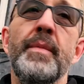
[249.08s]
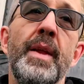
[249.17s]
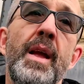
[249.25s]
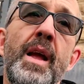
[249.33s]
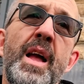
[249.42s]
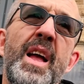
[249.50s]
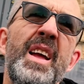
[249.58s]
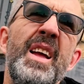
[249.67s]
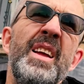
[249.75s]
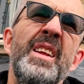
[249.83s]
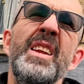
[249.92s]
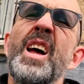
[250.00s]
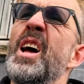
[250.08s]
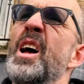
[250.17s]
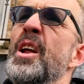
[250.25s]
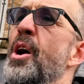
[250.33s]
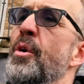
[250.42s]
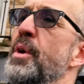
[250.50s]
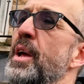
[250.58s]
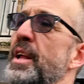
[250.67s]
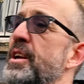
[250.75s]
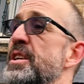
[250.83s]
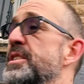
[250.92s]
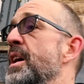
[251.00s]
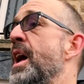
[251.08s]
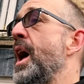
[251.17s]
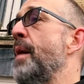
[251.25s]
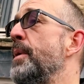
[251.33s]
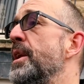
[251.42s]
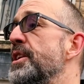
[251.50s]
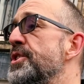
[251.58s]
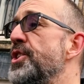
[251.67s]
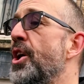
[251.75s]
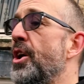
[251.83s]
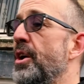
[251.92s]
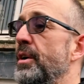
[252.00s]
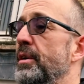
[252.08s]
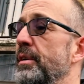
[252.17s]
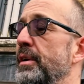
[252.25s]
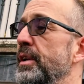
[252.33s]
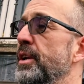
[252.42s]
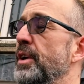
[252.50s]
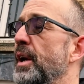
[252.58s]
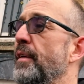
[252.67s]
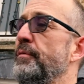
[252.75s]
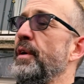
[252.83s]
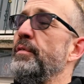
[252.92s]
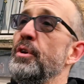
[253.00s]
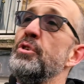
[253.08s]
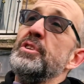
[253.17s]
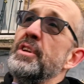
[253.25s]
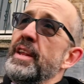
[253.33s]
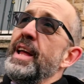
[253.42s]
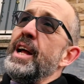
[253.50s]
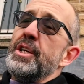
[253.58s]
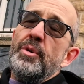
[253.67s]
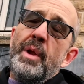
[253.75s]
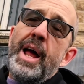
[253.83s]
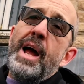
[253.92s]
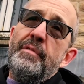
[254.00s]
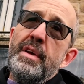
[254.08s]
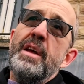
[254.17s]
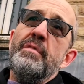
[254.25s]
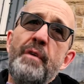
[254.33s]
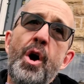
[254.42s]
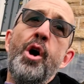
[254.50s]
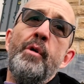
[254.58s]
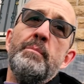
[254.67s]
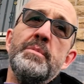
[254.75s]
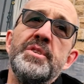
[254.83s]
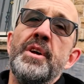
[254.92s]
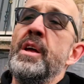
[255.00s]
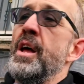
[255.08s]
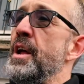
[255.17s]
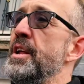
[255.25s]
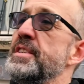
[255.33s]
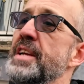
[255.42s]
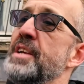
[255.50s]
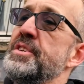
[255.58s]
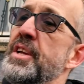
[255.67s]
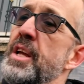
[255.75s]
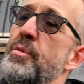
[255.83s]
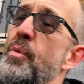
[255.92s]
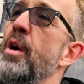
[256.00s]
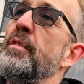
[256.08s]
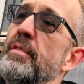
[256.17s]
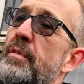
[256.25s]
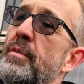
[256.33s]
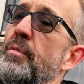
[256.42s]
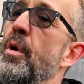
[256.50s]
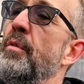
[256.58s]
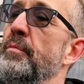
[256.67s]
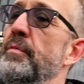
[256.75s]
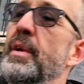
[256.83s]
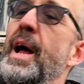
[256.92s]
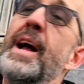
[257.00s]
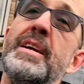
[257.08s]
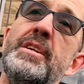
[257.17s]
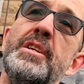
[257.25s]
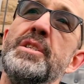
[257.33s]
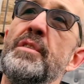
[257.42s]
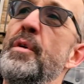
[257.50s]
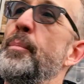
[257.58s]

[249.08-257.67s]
it on a Q plate, really. No, not really, because I mean it's not. You, I've, I've looked at the actual I V A forms, and it's asking what what axles have